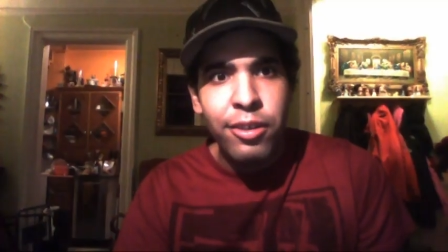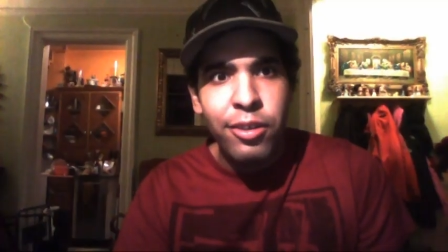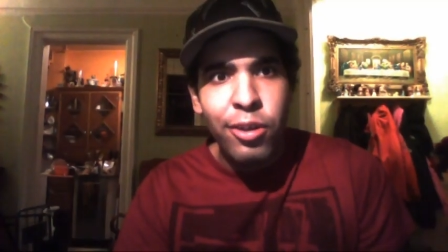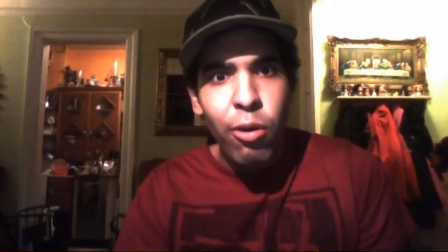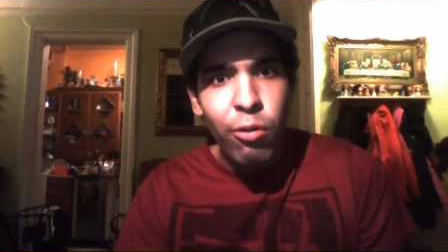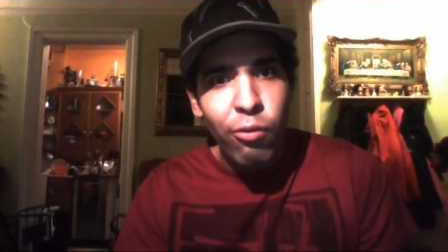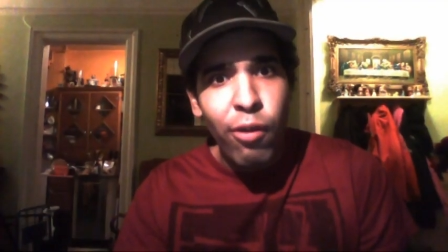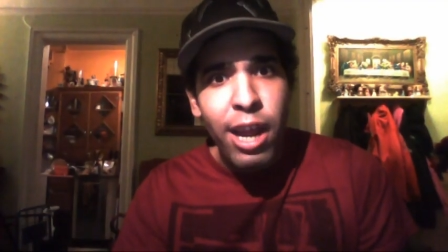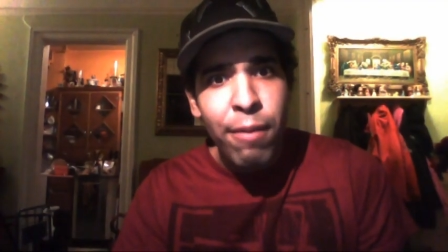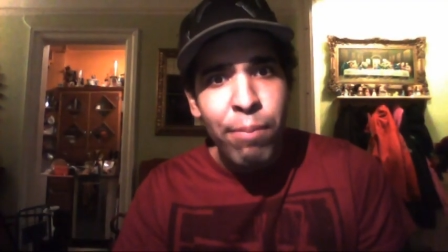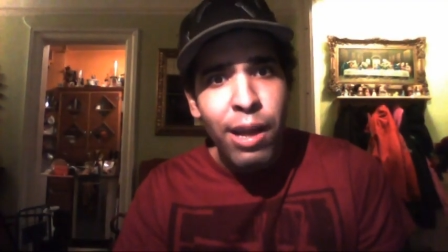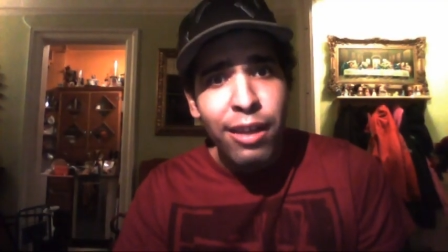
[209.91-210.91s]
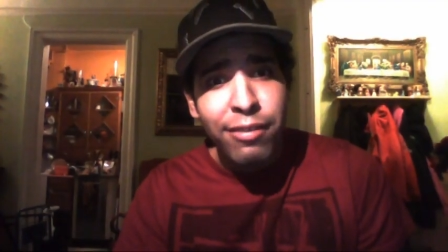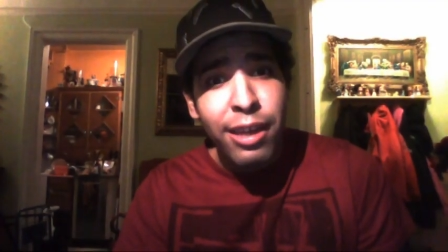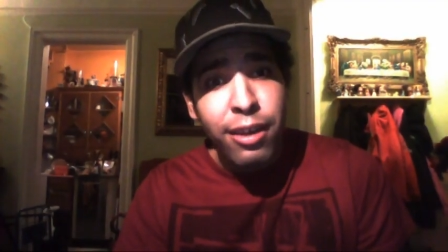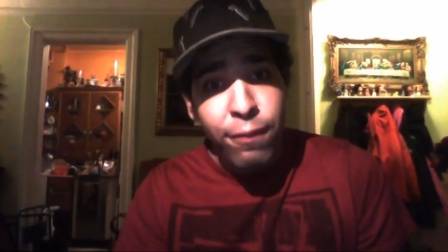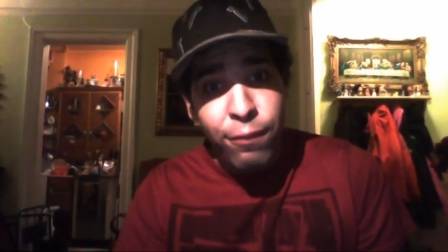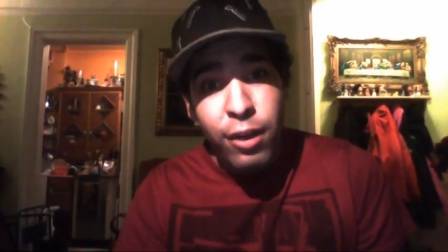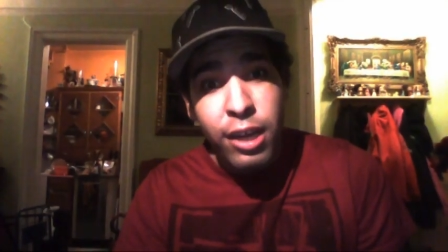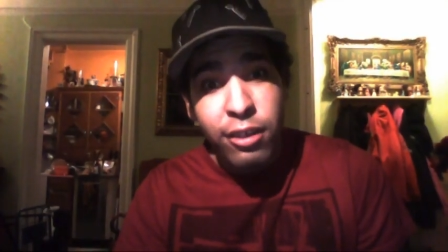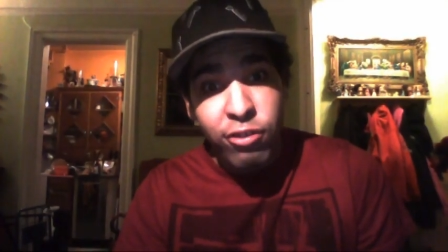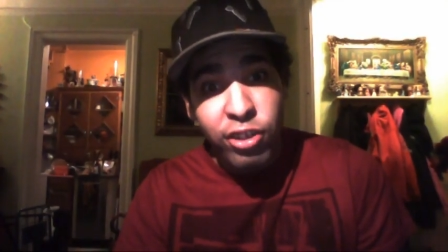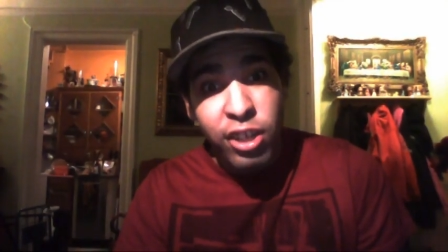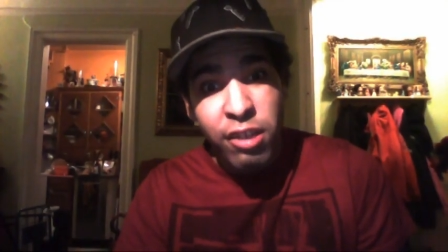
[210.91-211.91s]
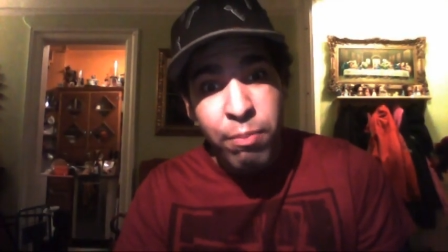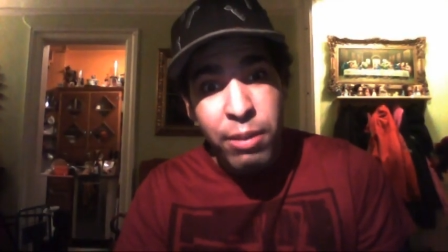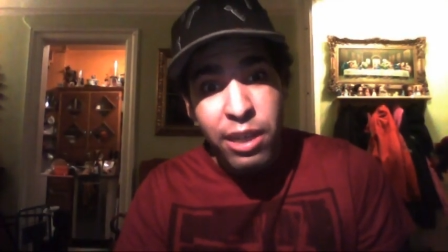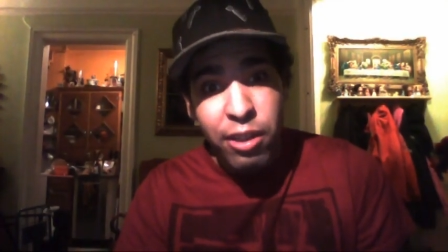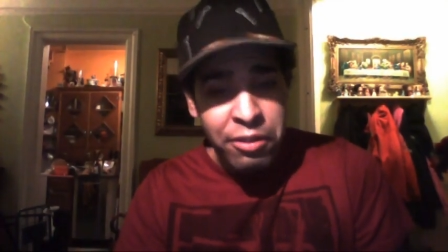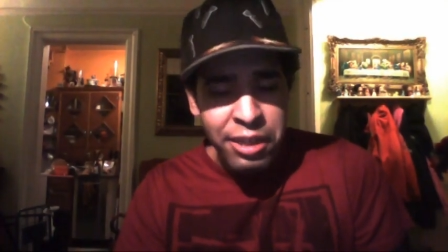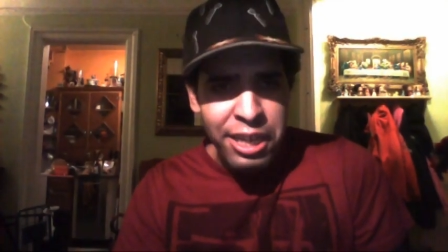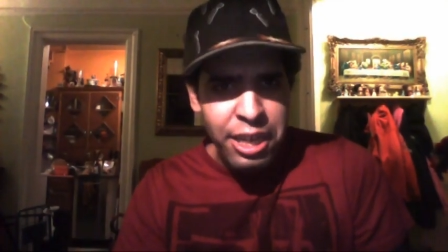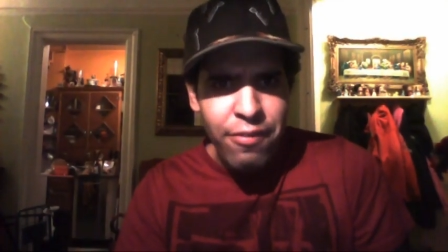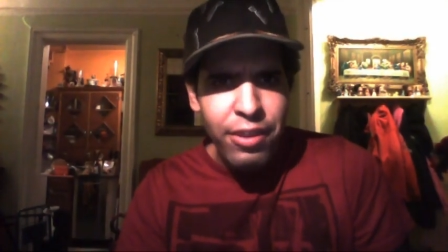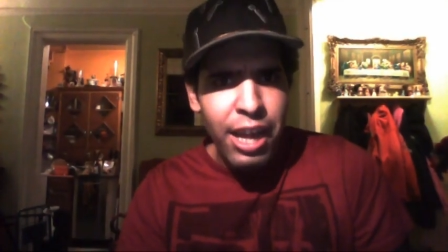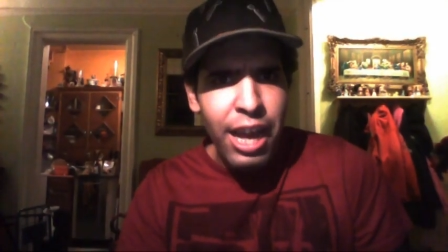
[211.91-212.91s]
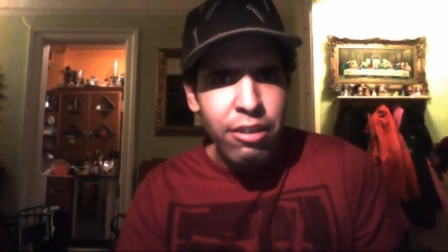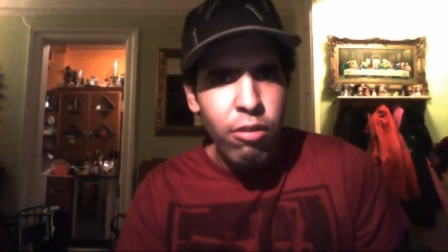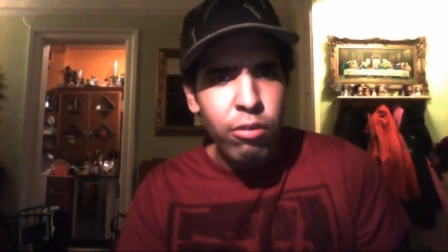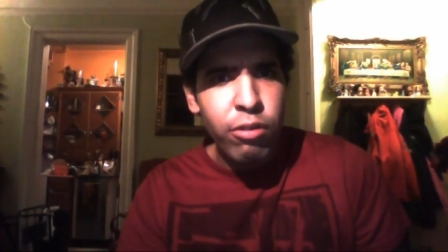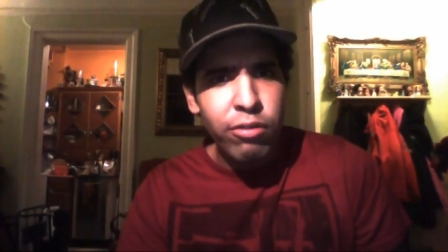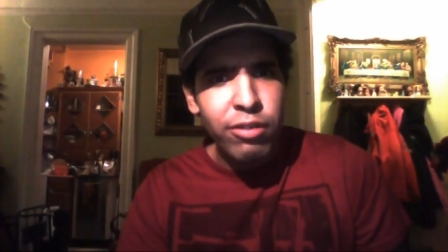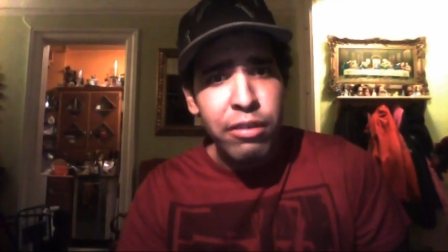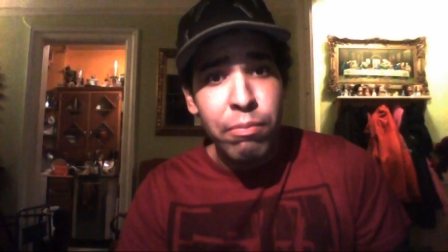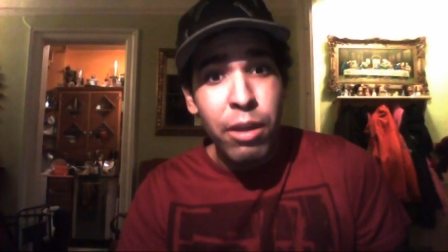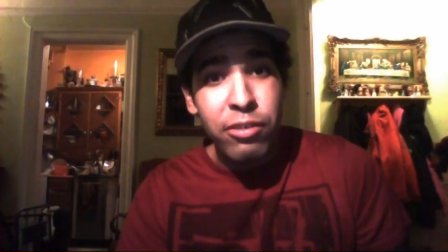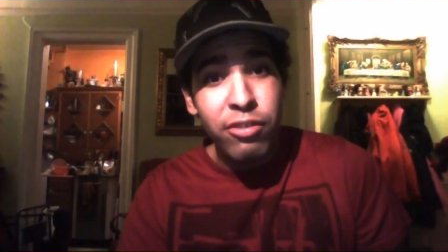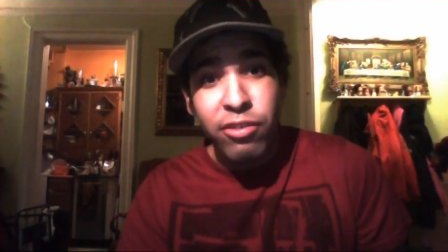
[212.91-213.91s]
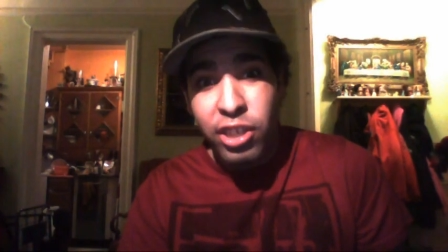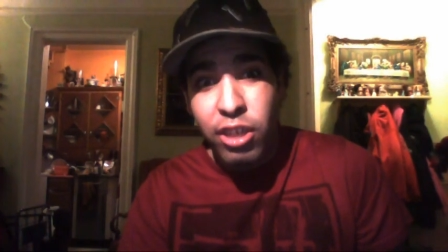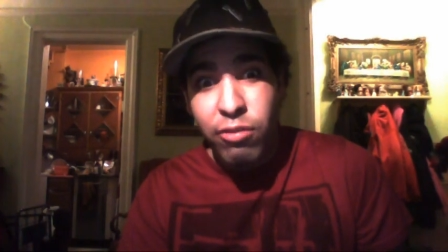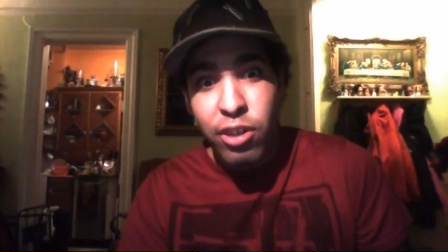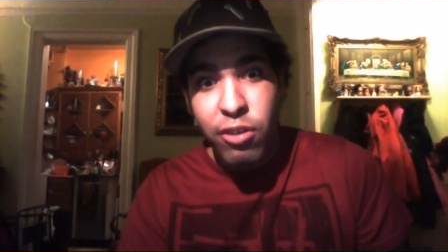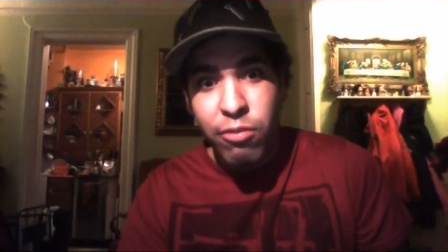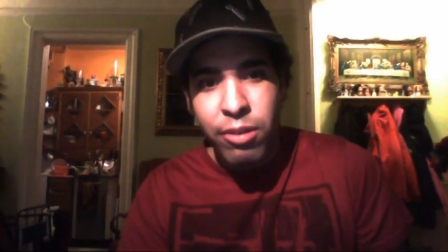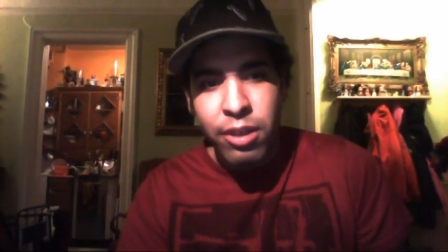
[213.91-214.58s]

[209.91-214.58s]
Yo, Grandpa, take a fucking chill pill. Even I don't curse as much as you do.